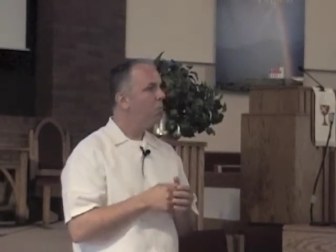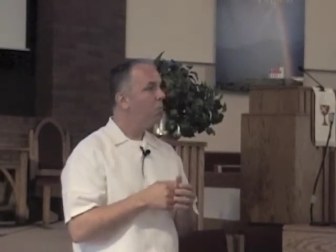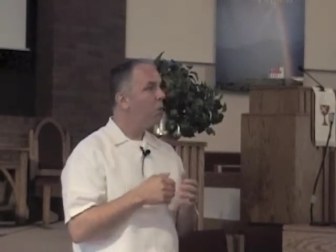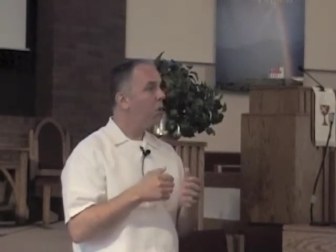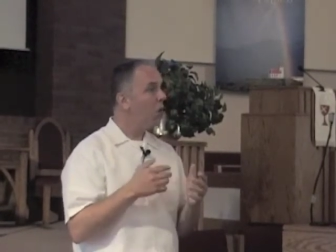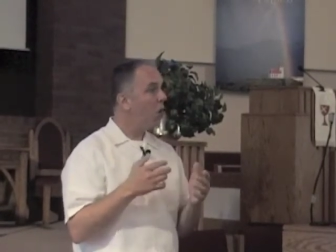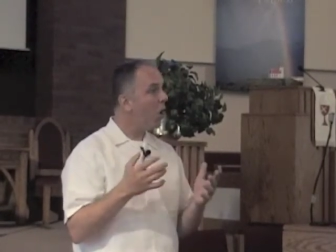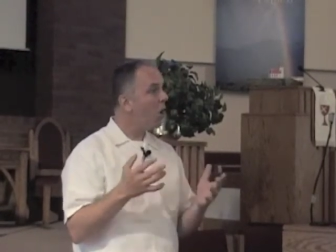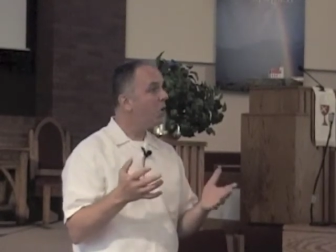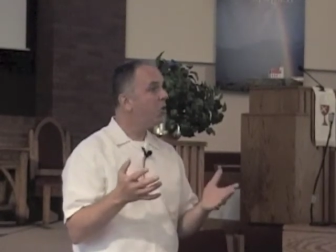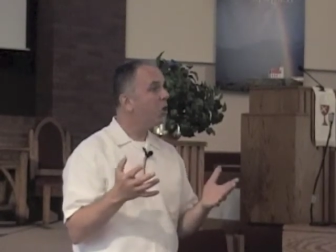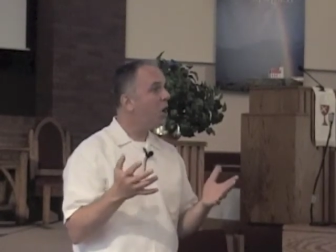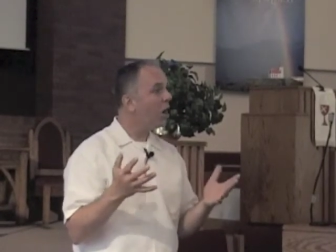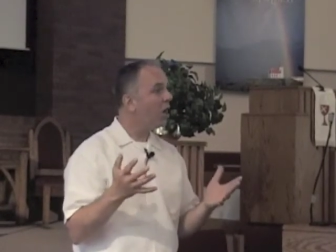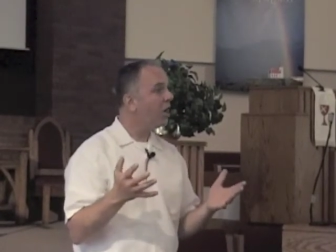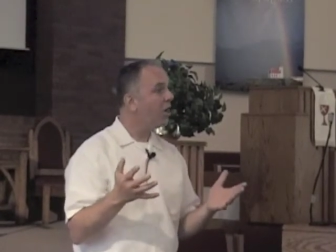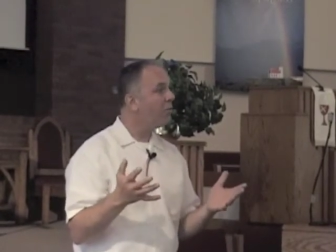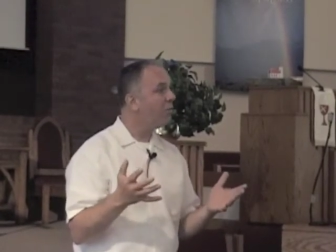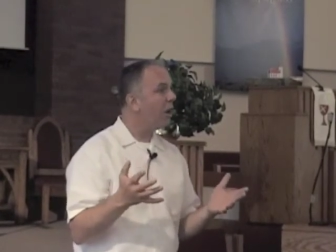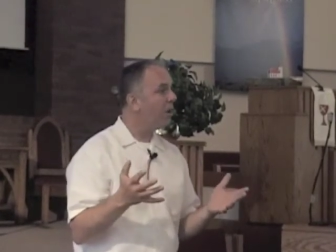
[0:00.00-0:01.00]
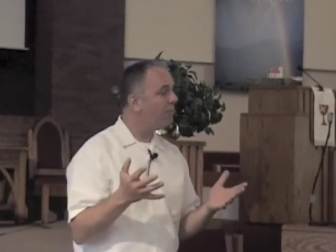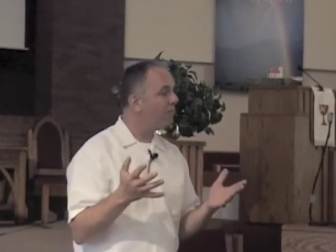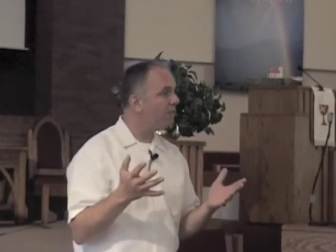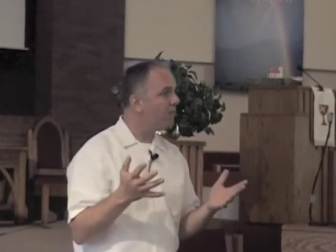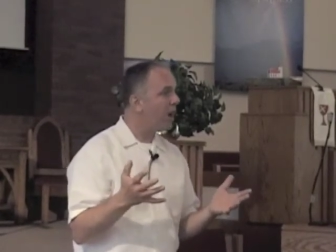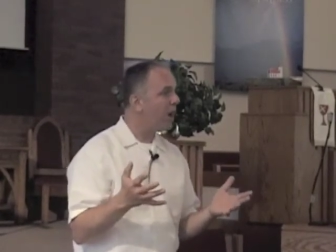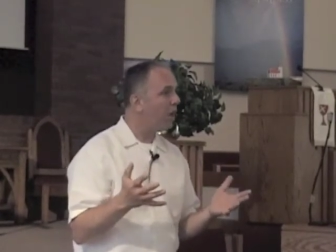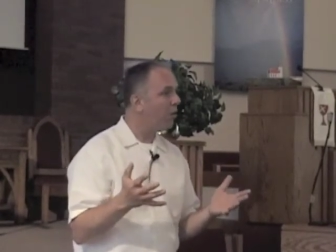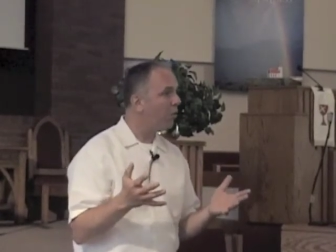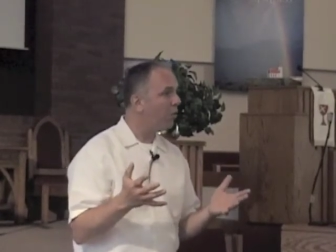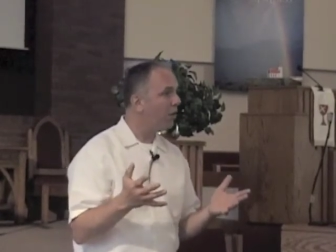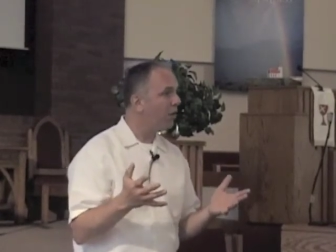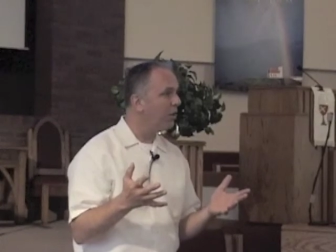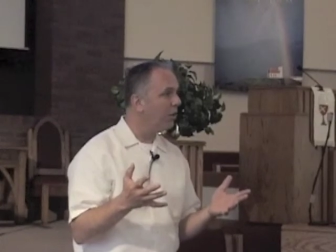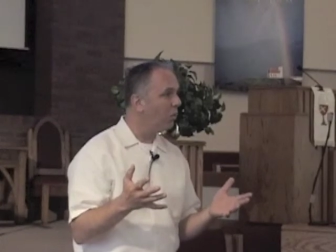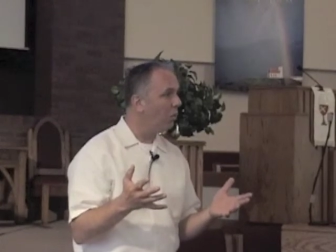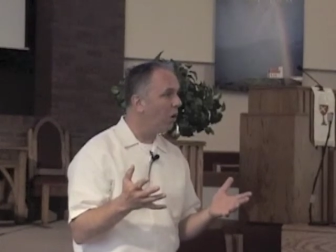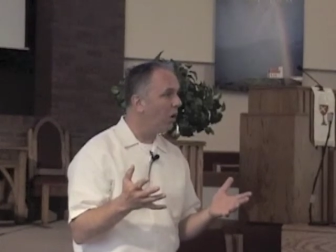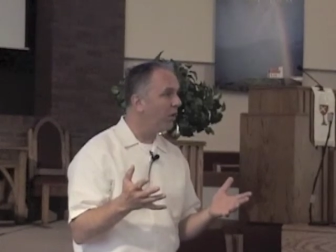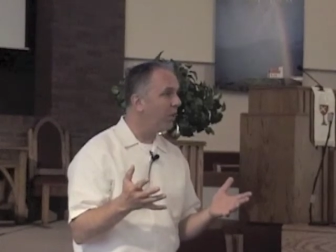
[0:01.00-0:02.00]
we are talking about following
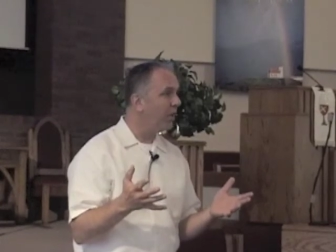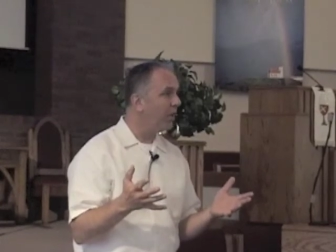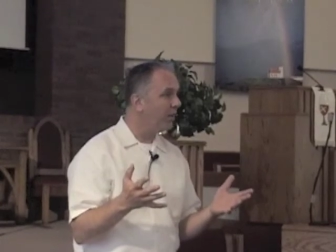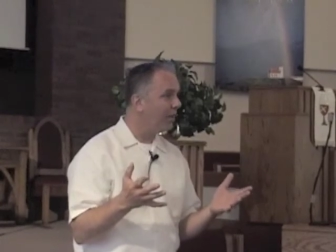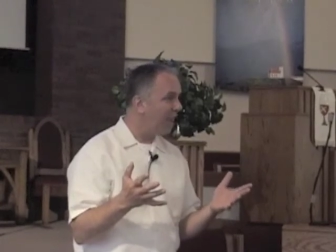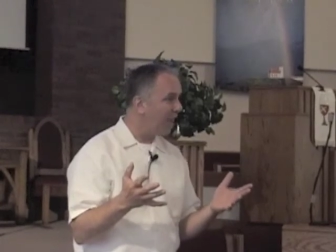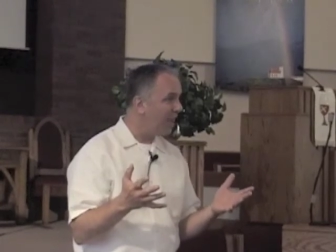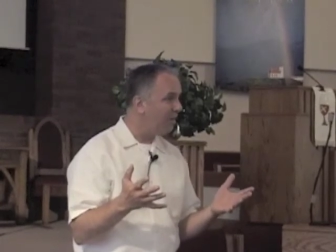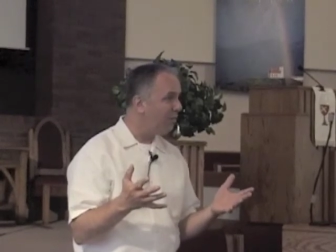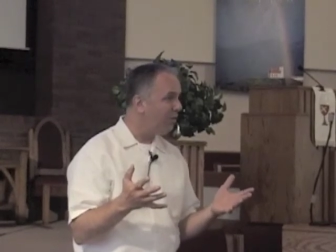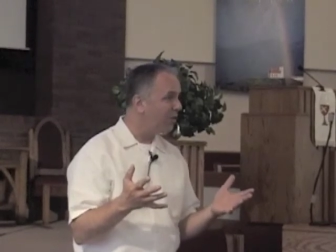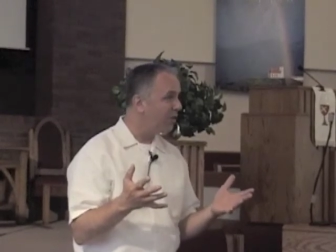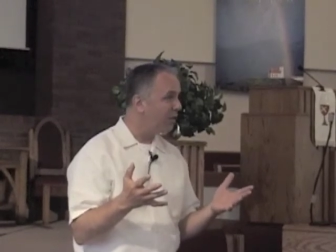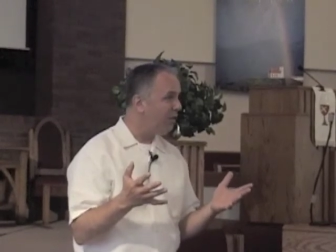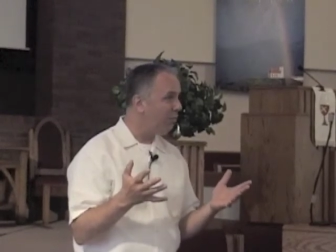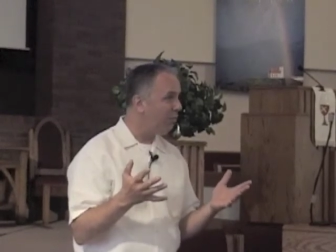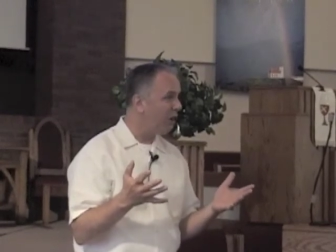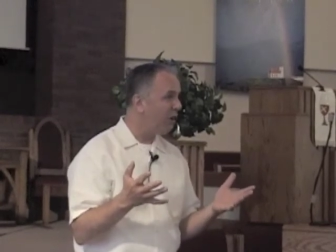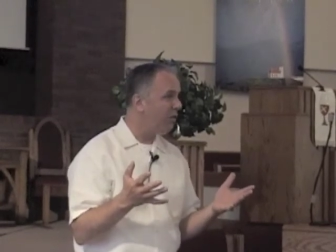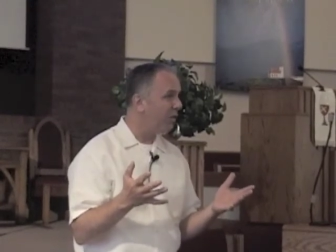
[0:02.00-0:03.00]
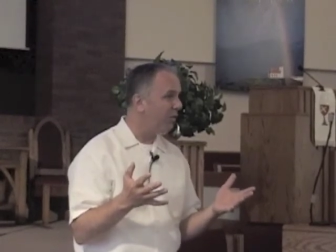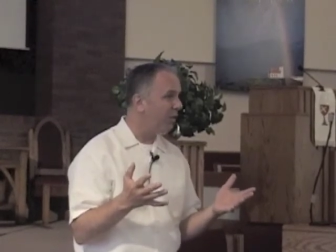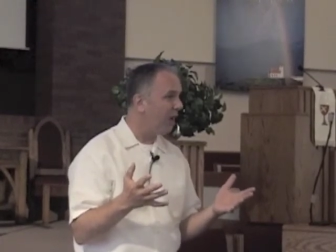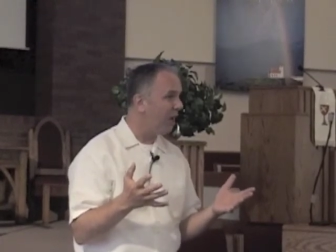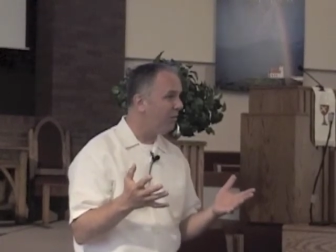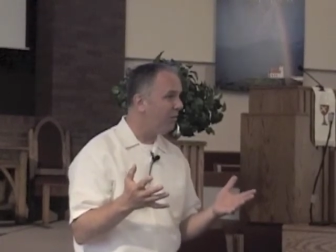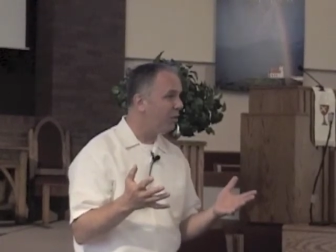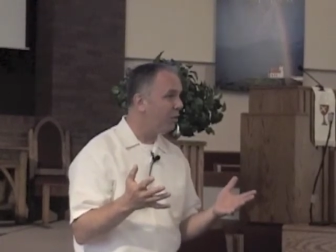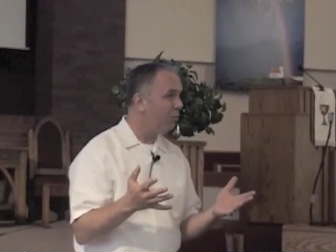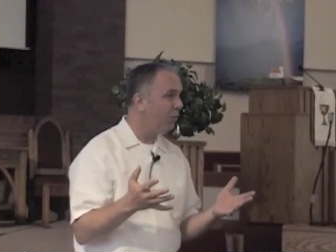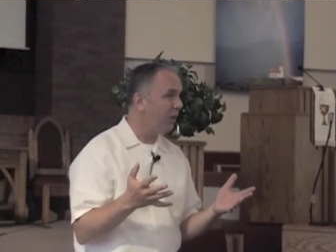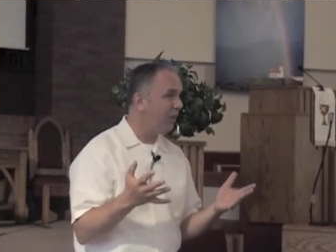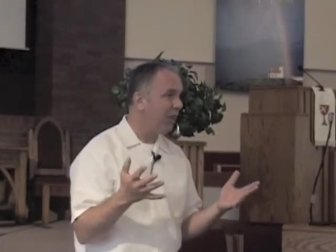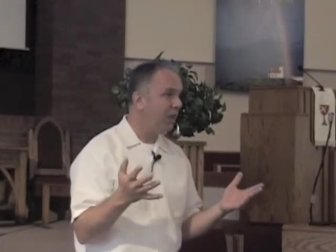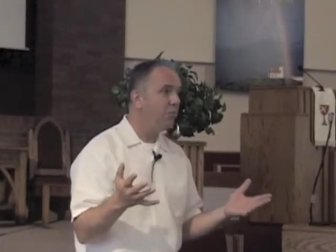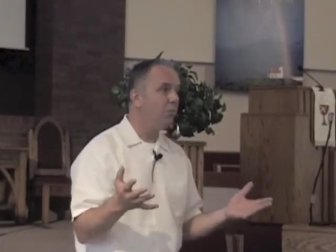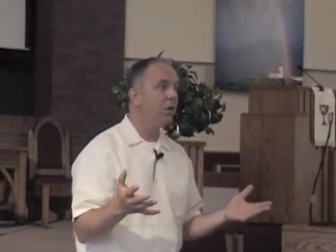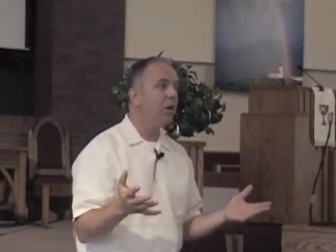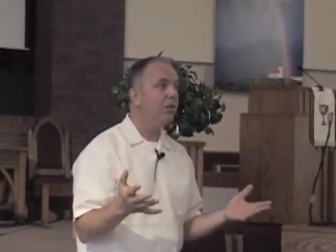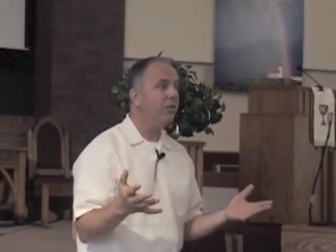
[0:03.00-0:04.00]
the one that gave us the breath of life to
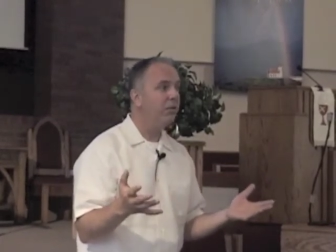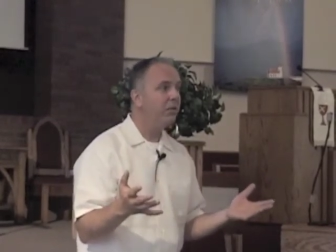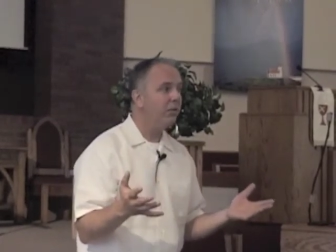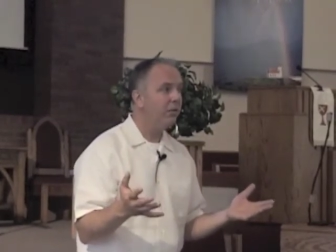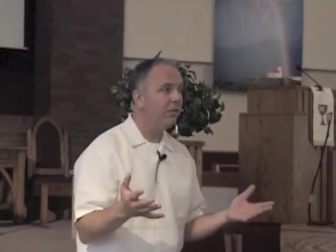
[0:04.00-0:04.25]
begin with.